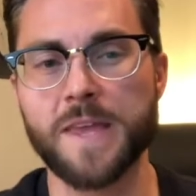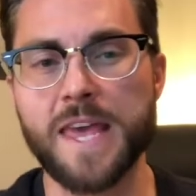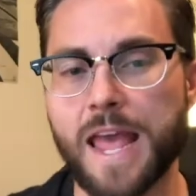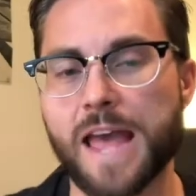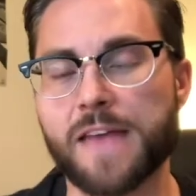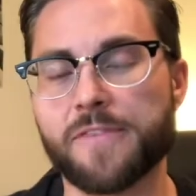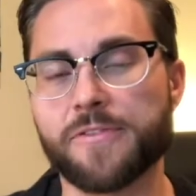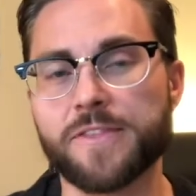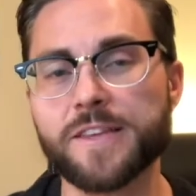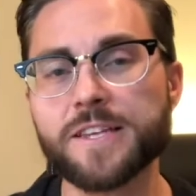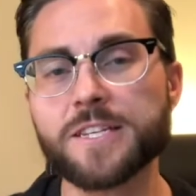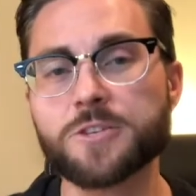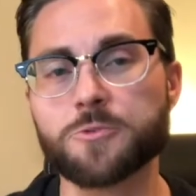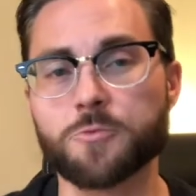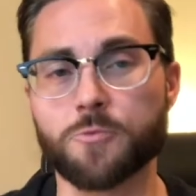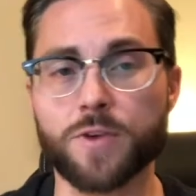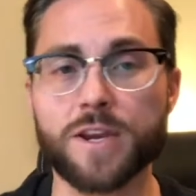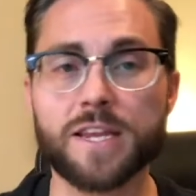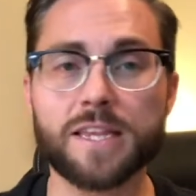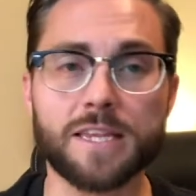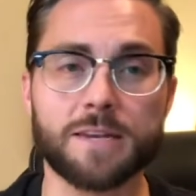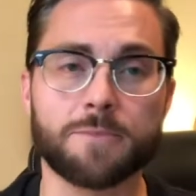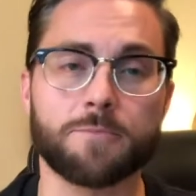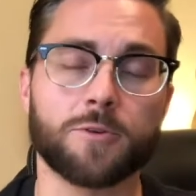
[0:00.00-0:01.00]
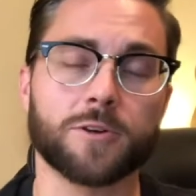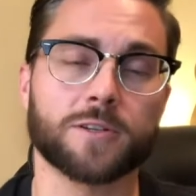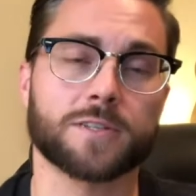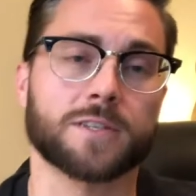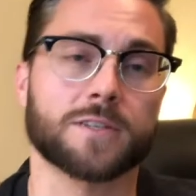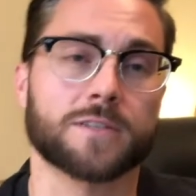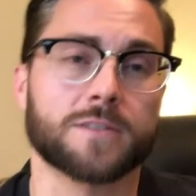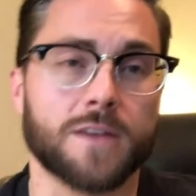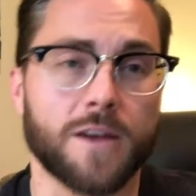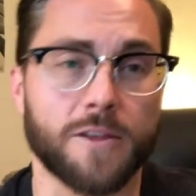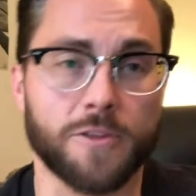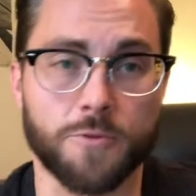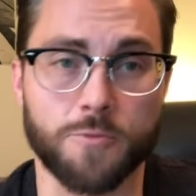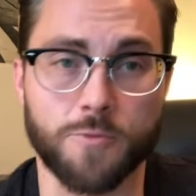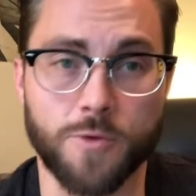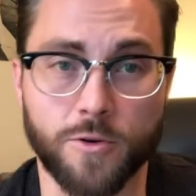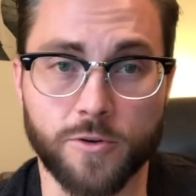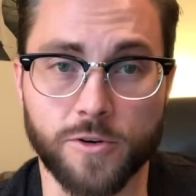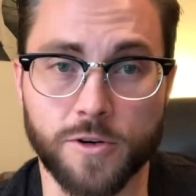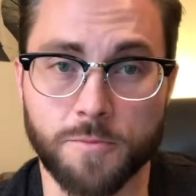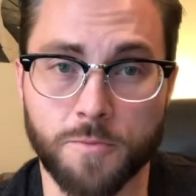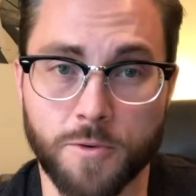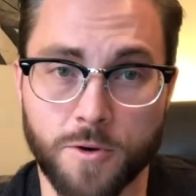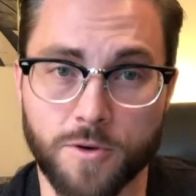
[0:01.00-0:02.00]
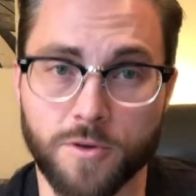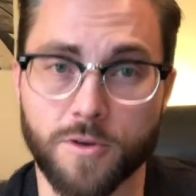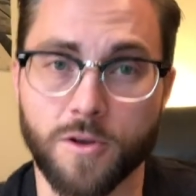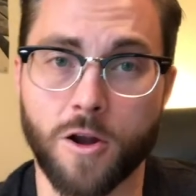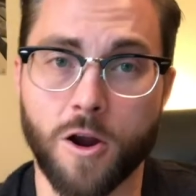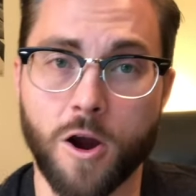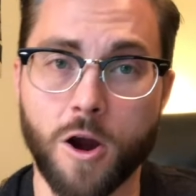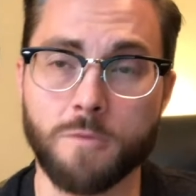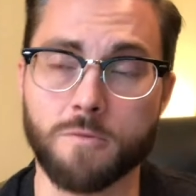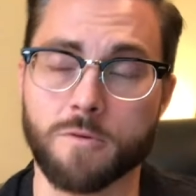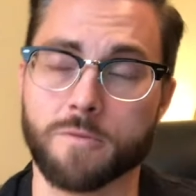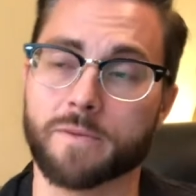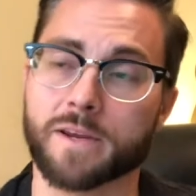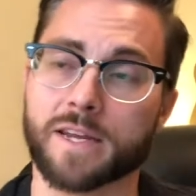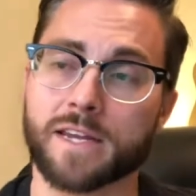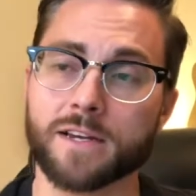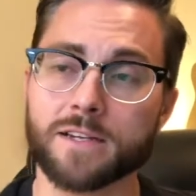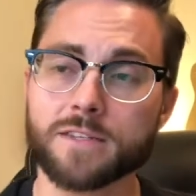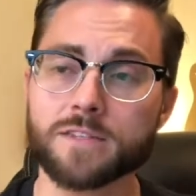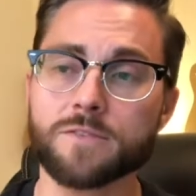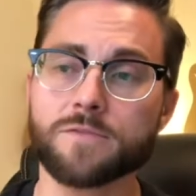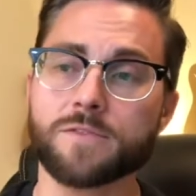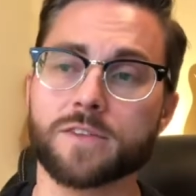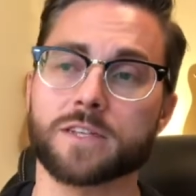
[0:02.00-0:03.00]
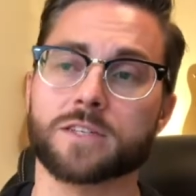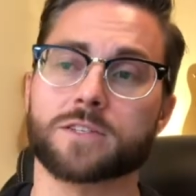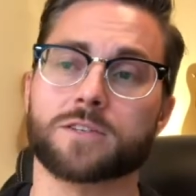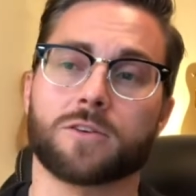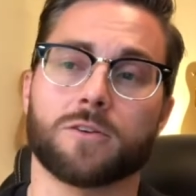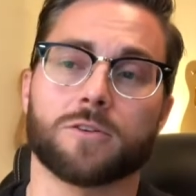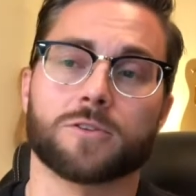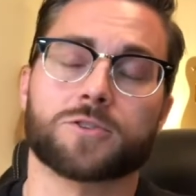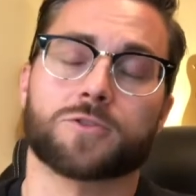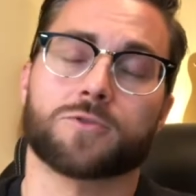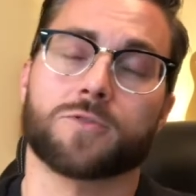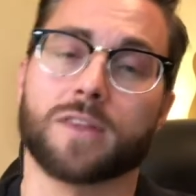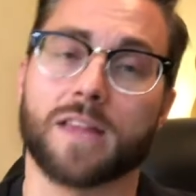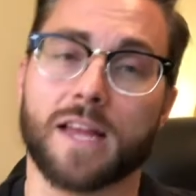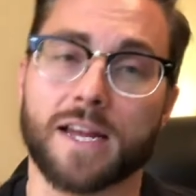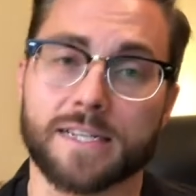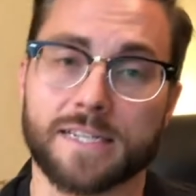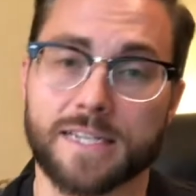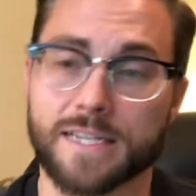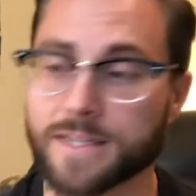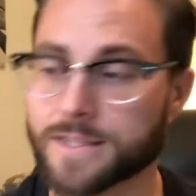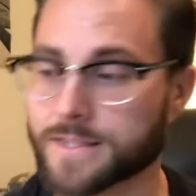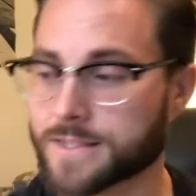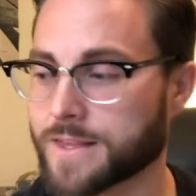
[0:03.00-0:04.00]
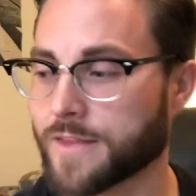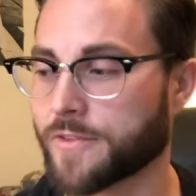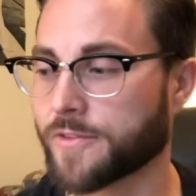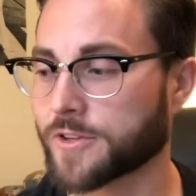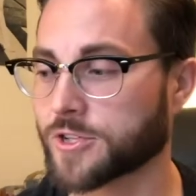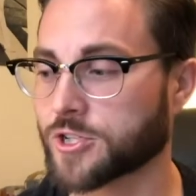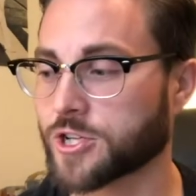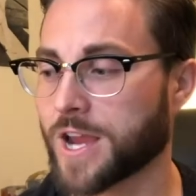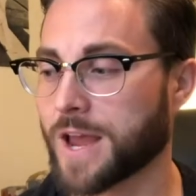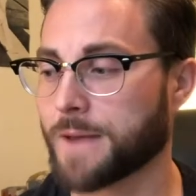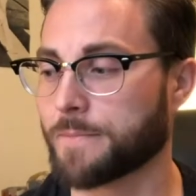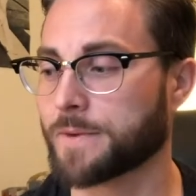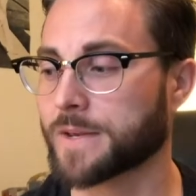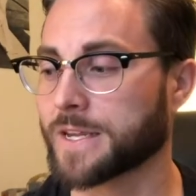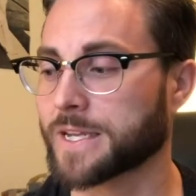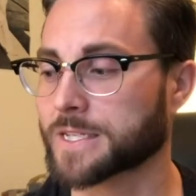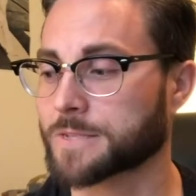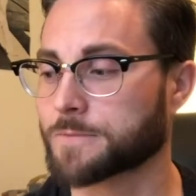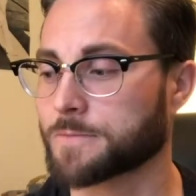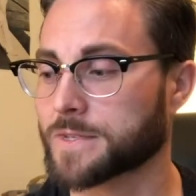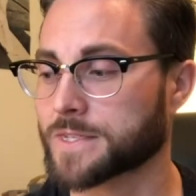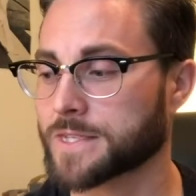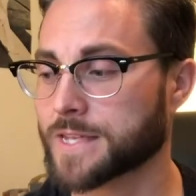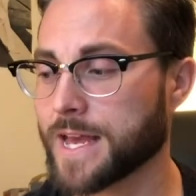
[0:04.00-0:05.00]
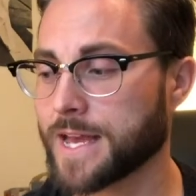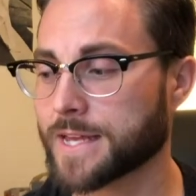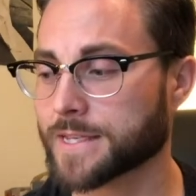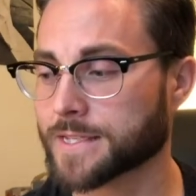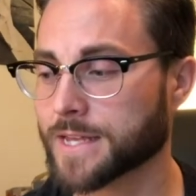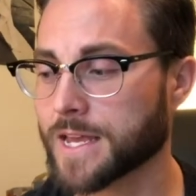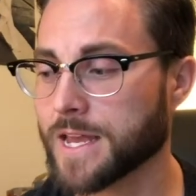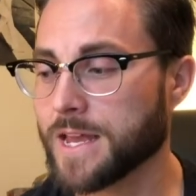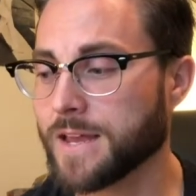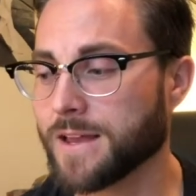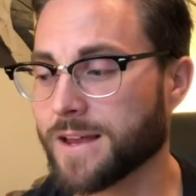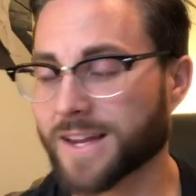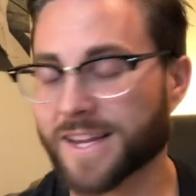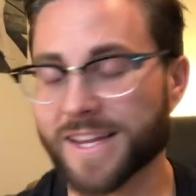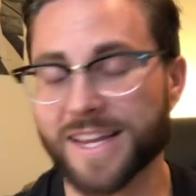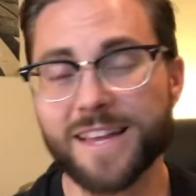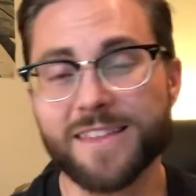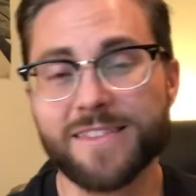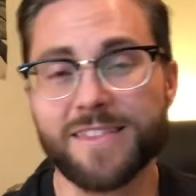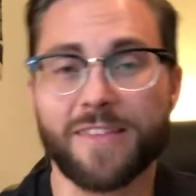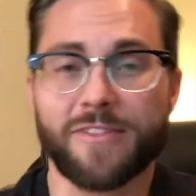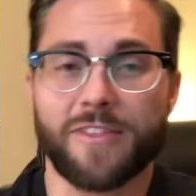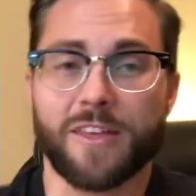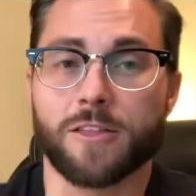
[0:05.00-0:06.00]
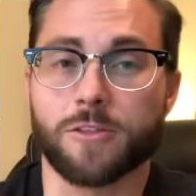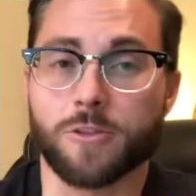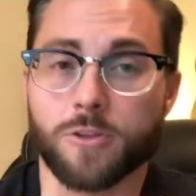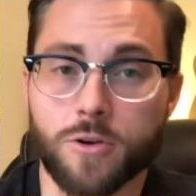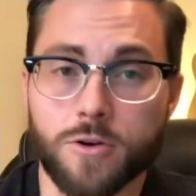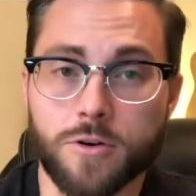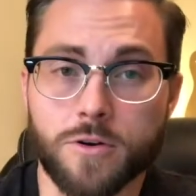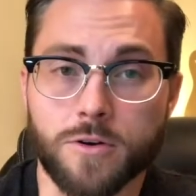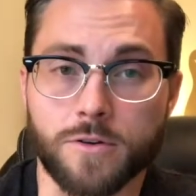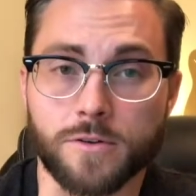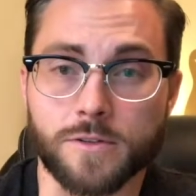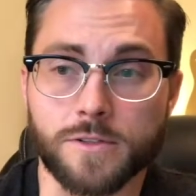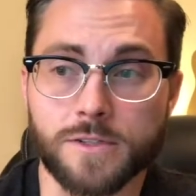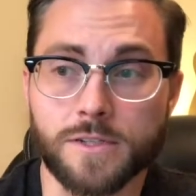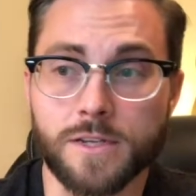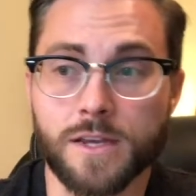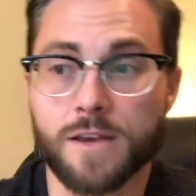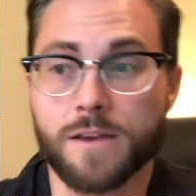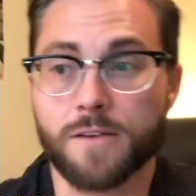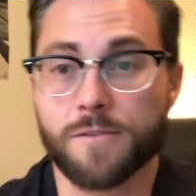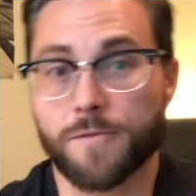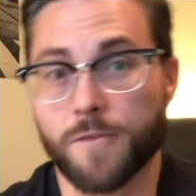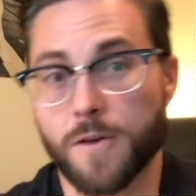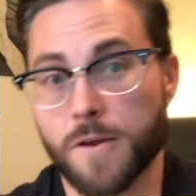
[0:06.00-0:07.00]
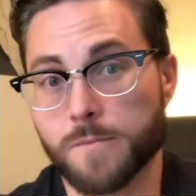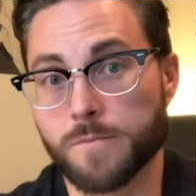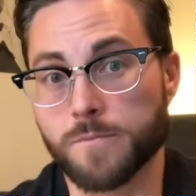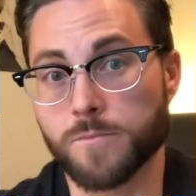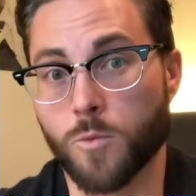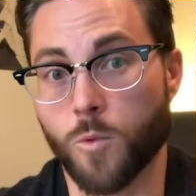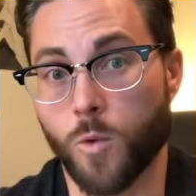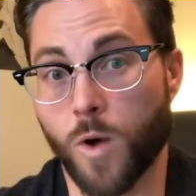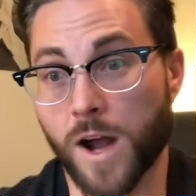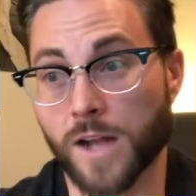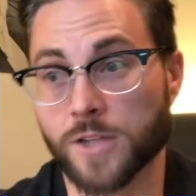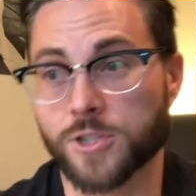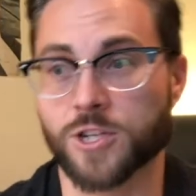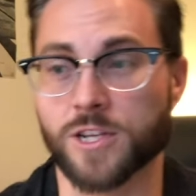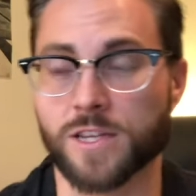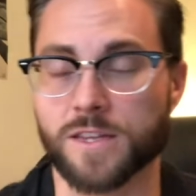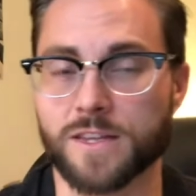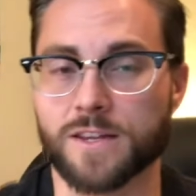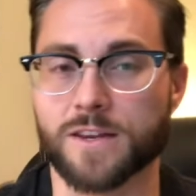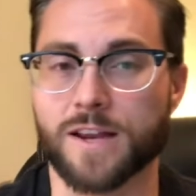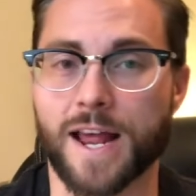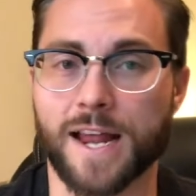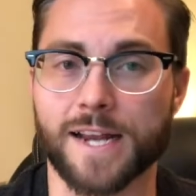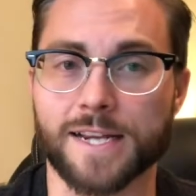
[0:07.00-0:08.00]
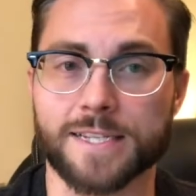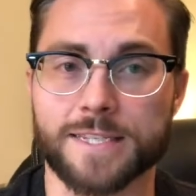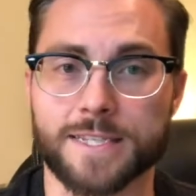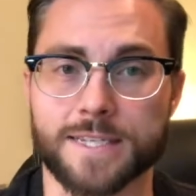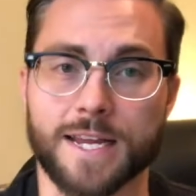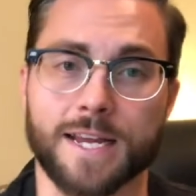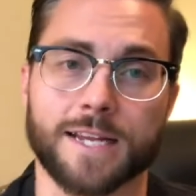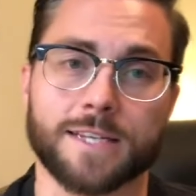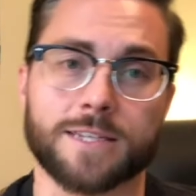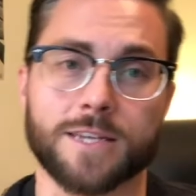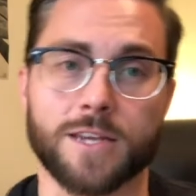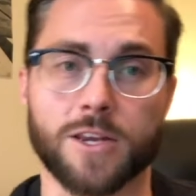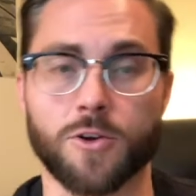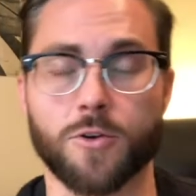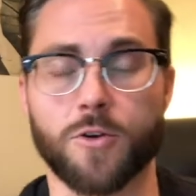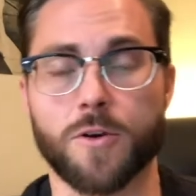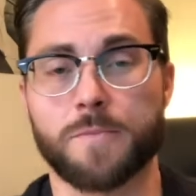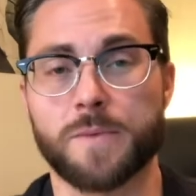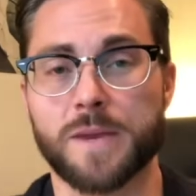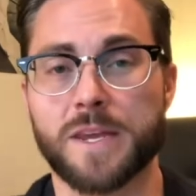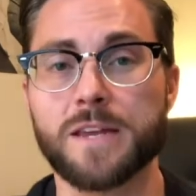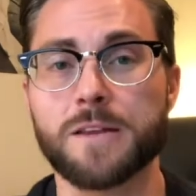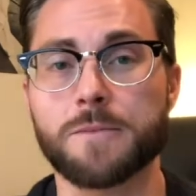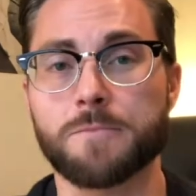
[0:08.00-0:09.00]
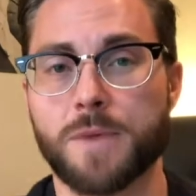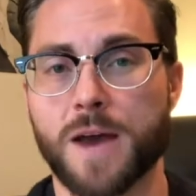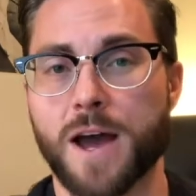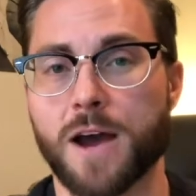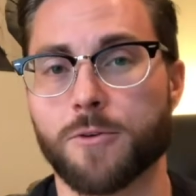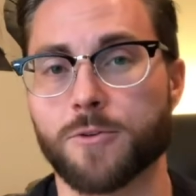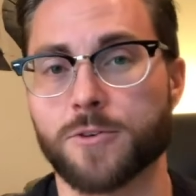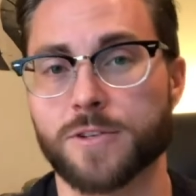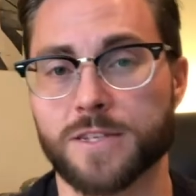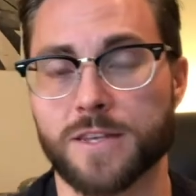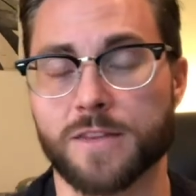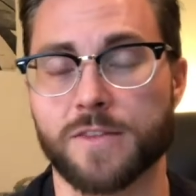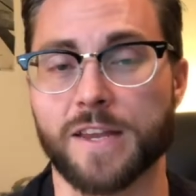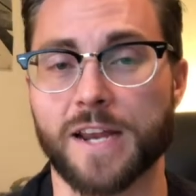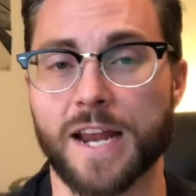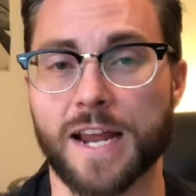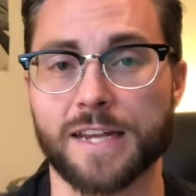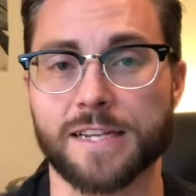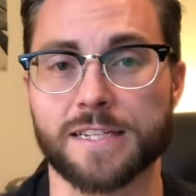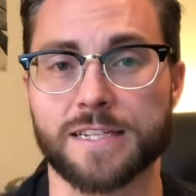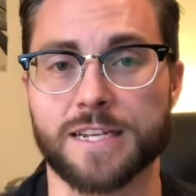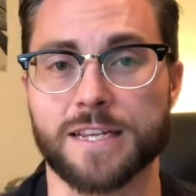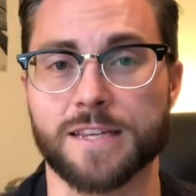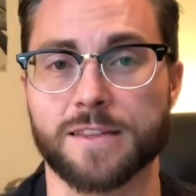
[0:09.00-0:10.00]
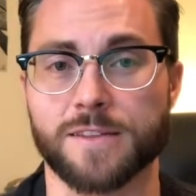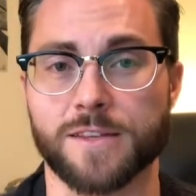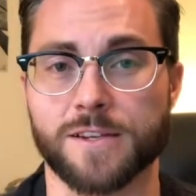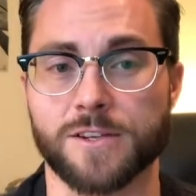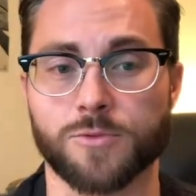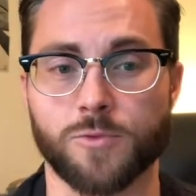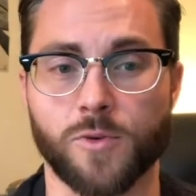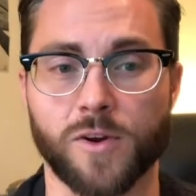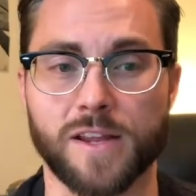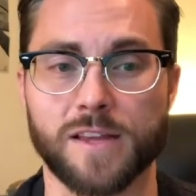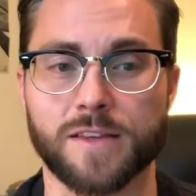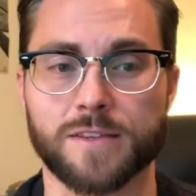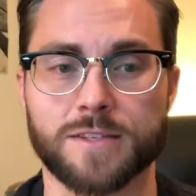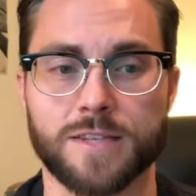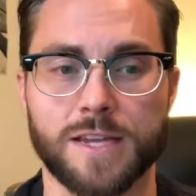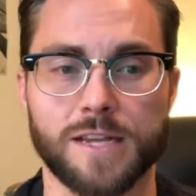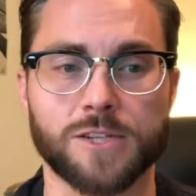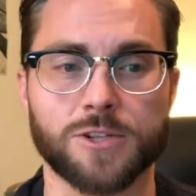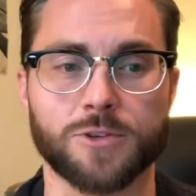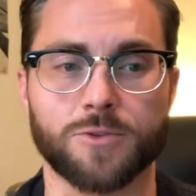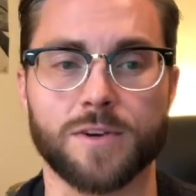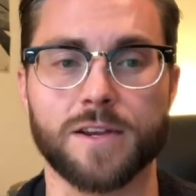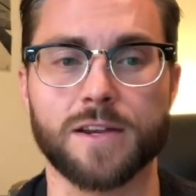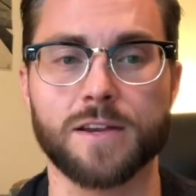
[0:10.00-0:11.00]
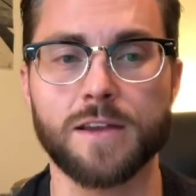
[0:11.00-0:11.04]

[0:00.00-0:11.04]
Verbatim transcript: And this really puts us on the road to Pearl Harbor because of these cultural ideas that the Japanese possessed, again, that they learned from watching the United States and European powers in the 19th and 20th century.